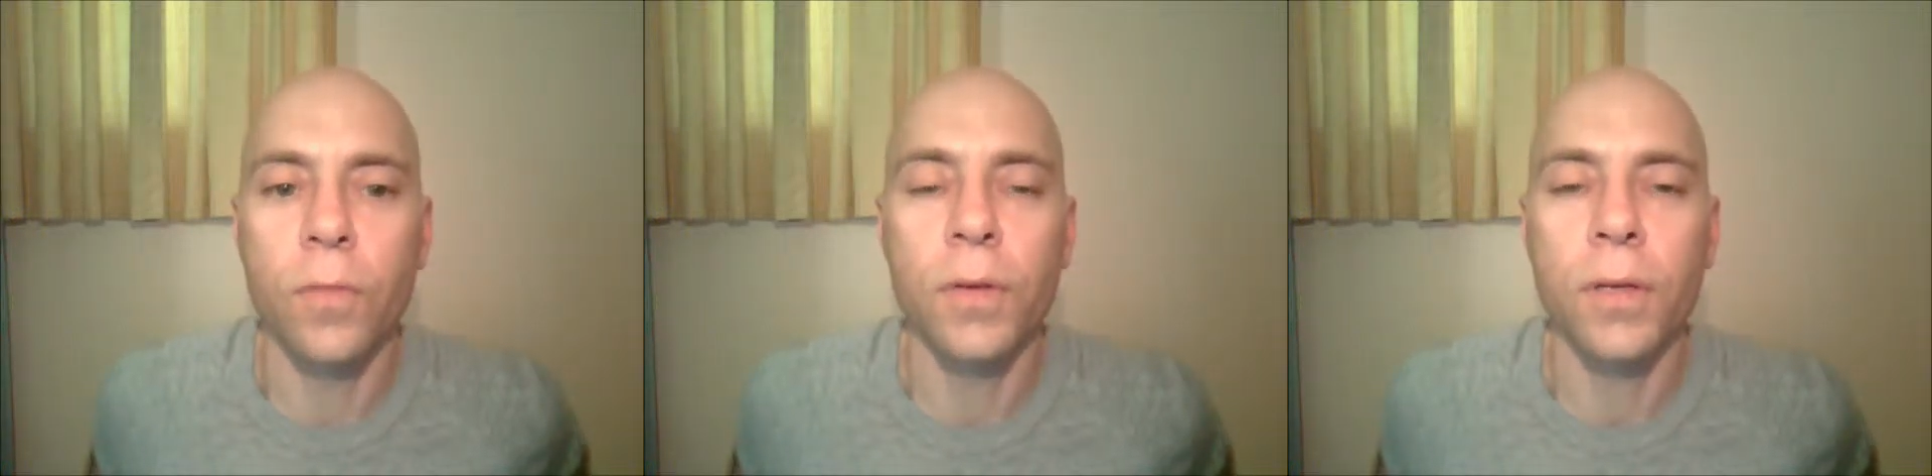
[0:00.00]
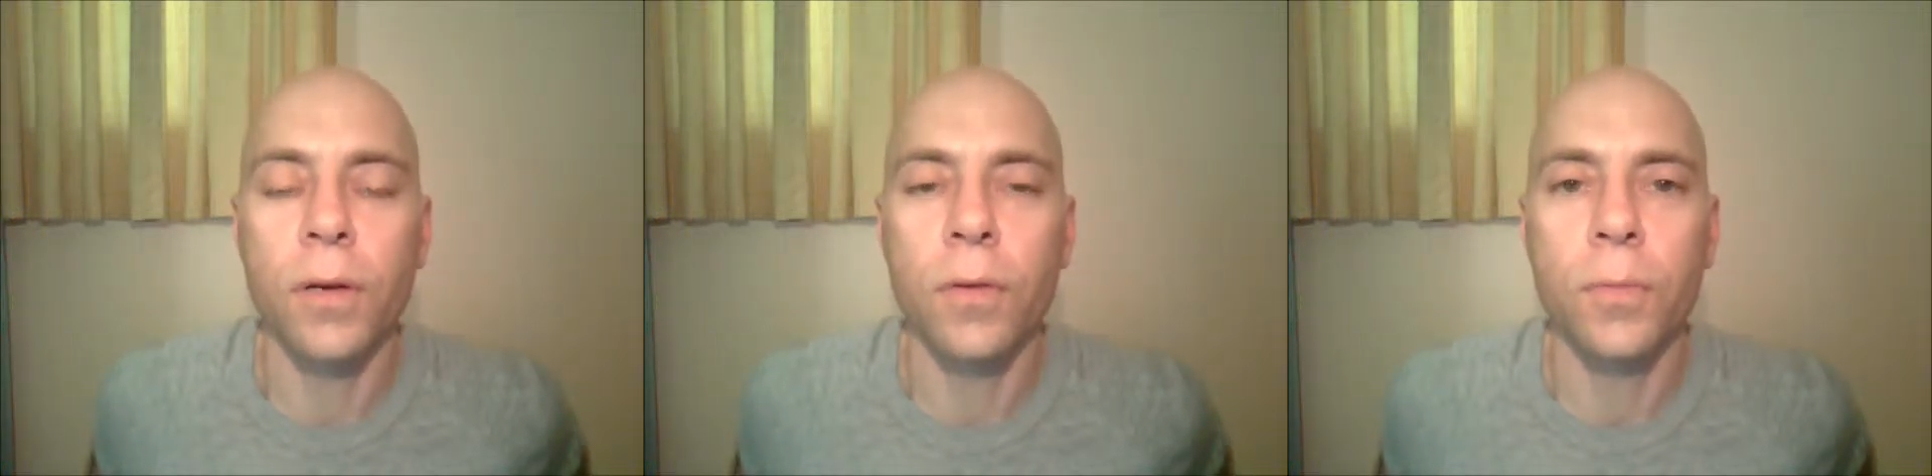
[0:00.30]

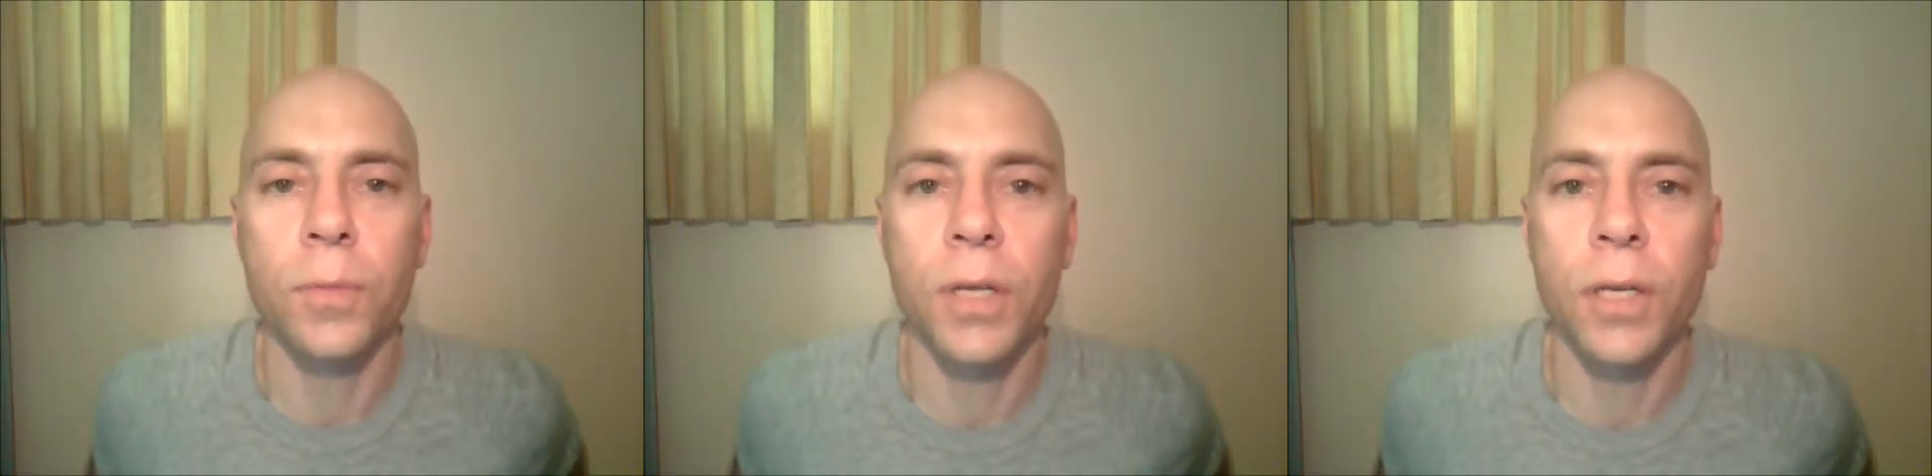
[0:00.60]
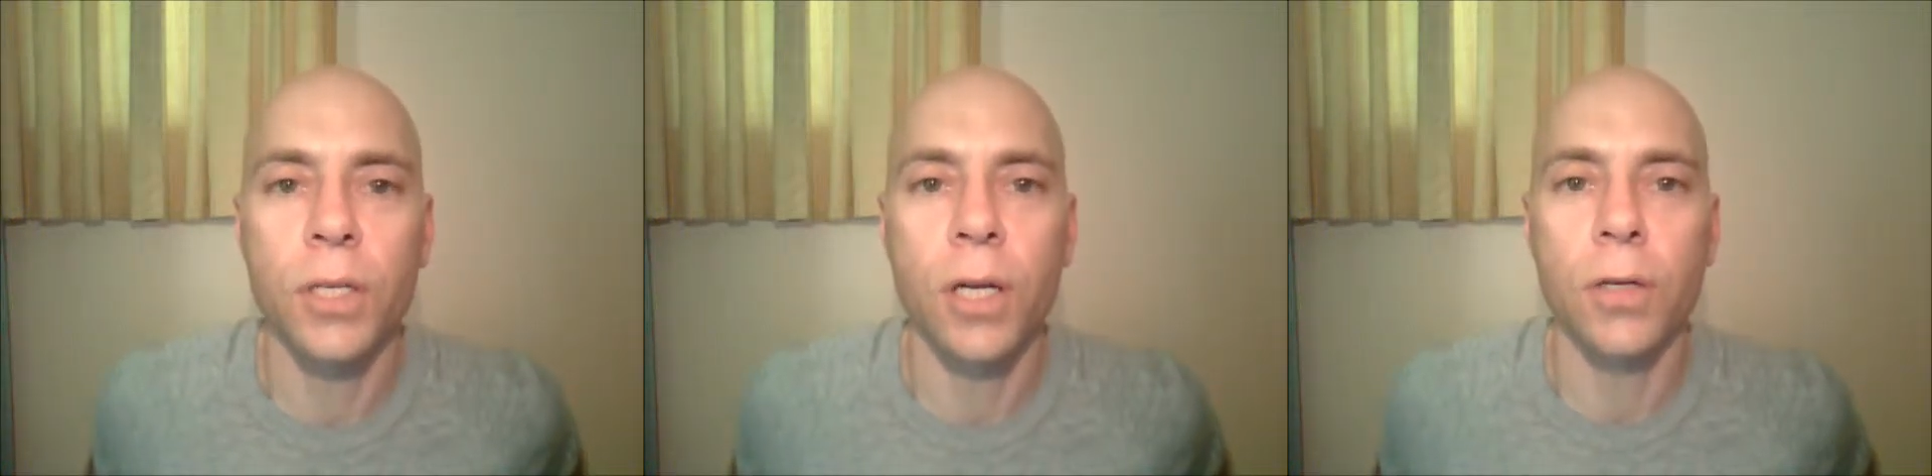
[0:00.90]
video from
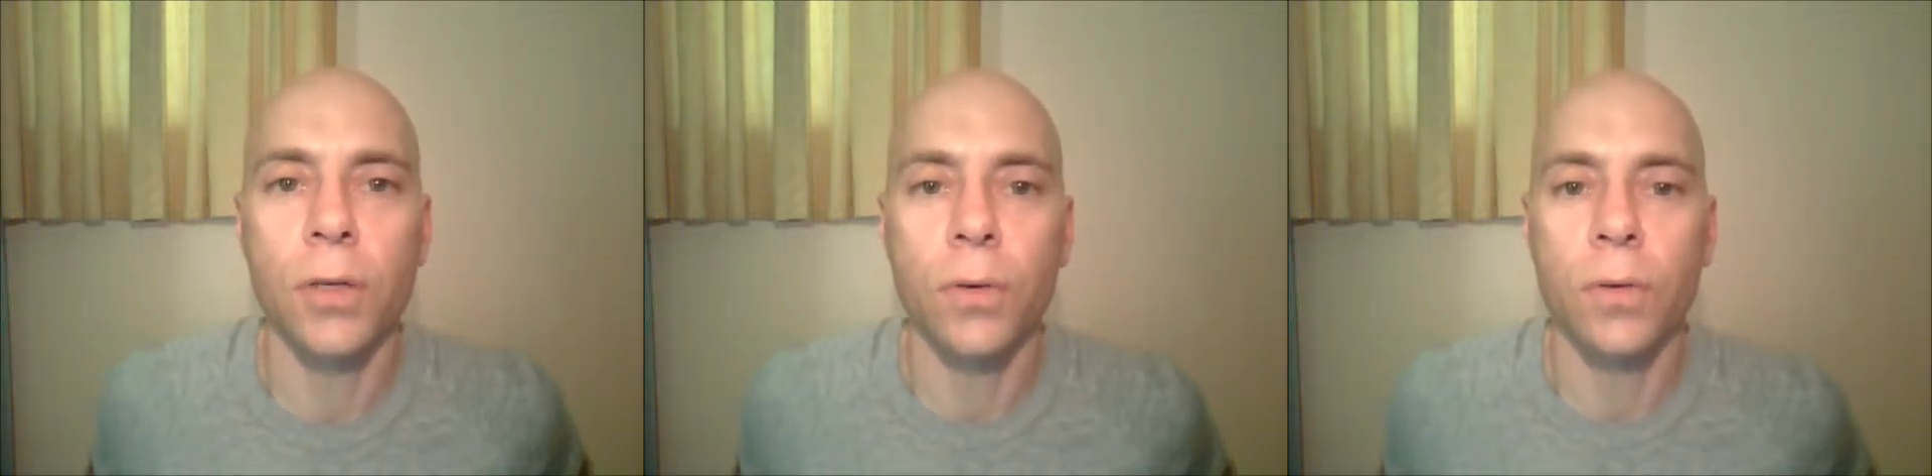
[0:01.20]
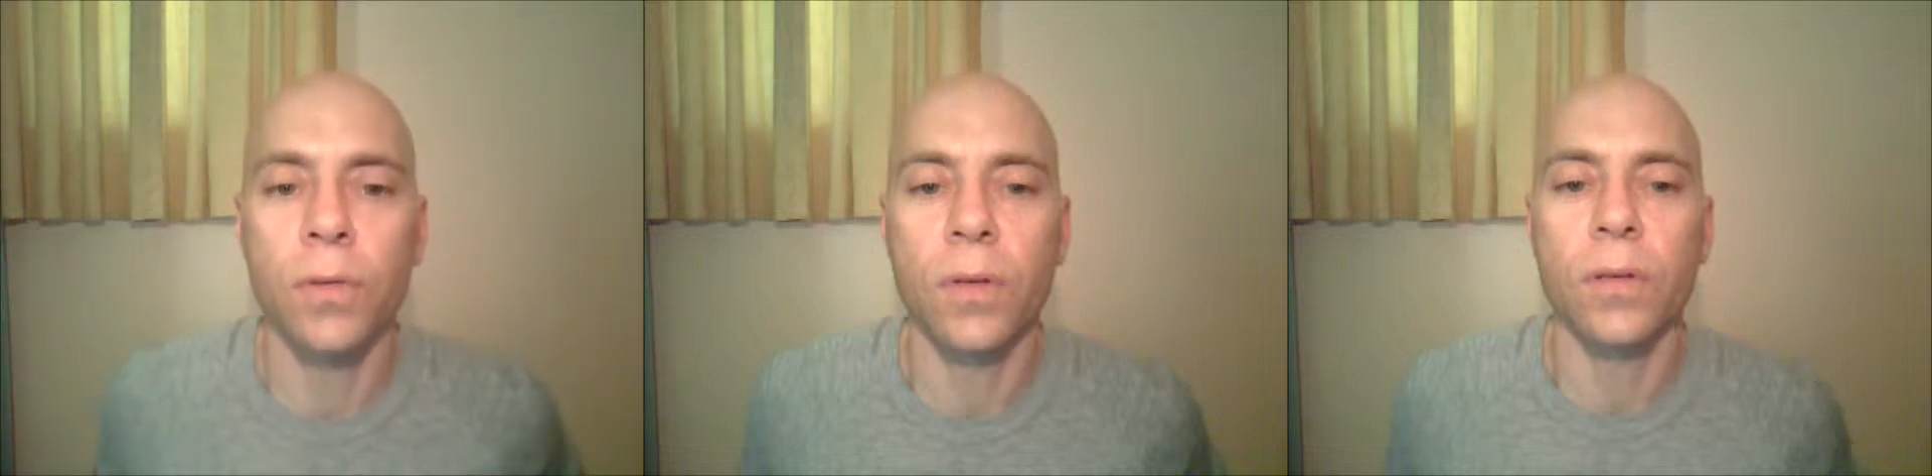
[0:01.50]
Sheshnag Yoga
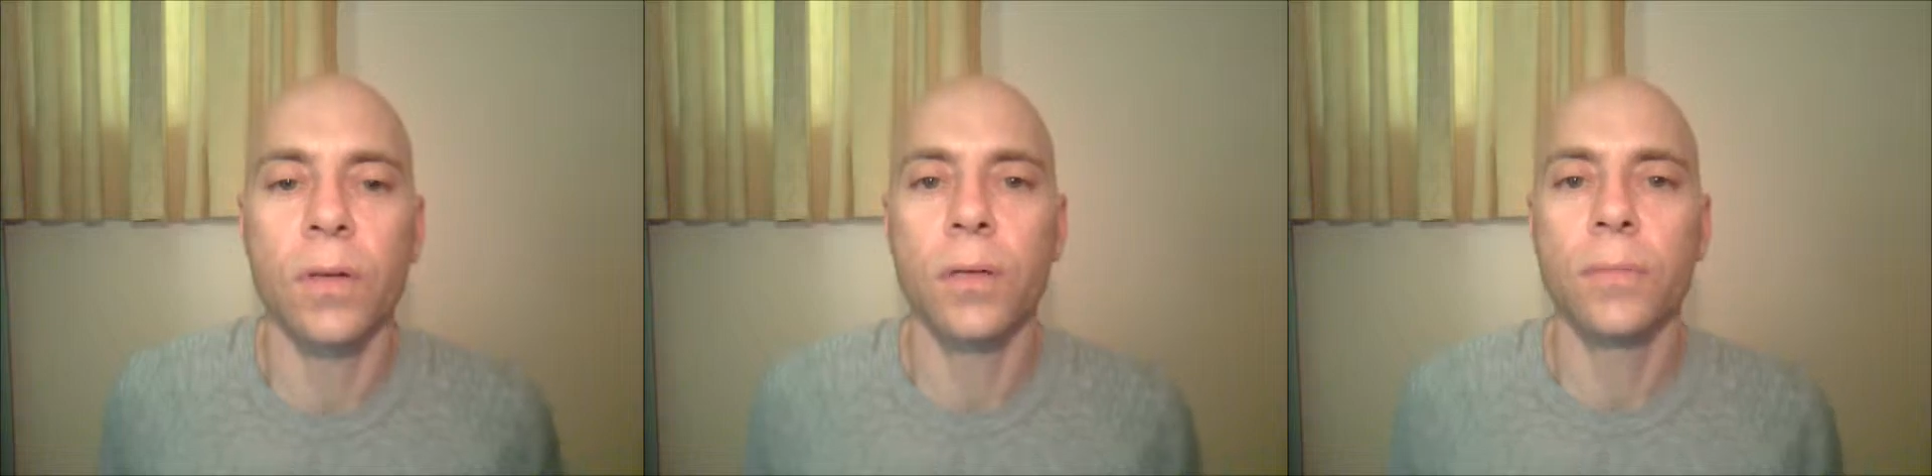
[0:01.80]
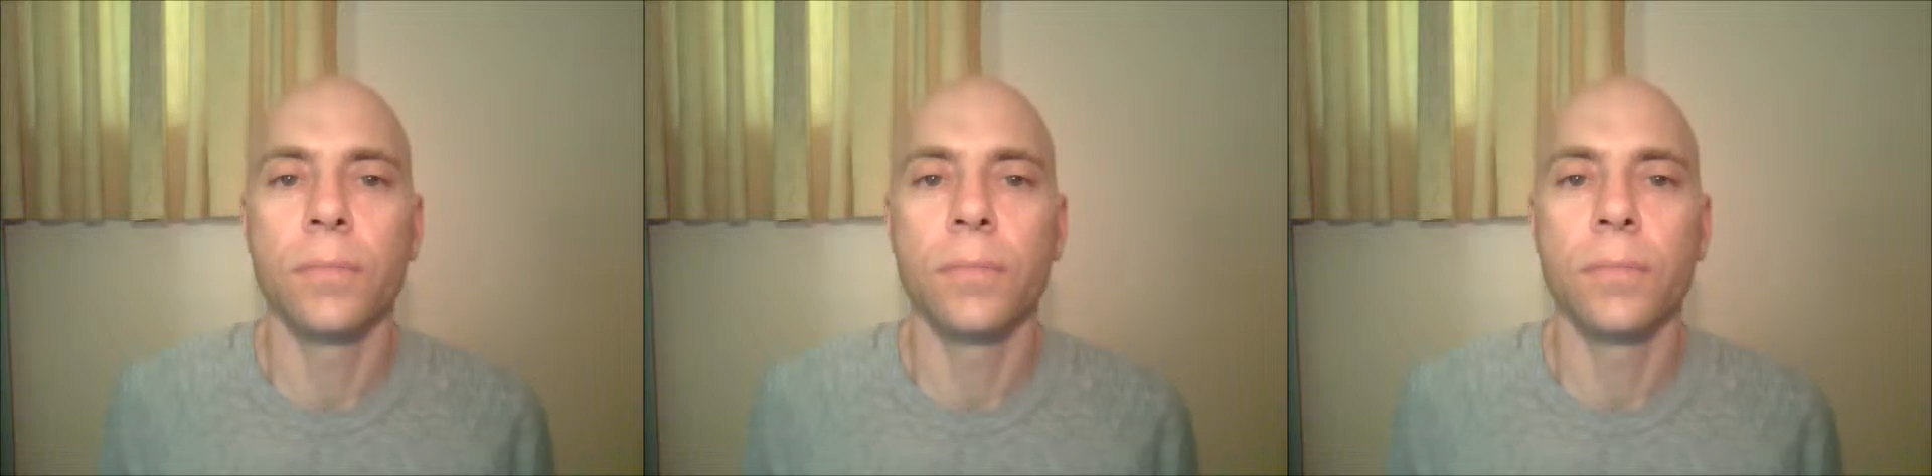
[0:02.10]
Center.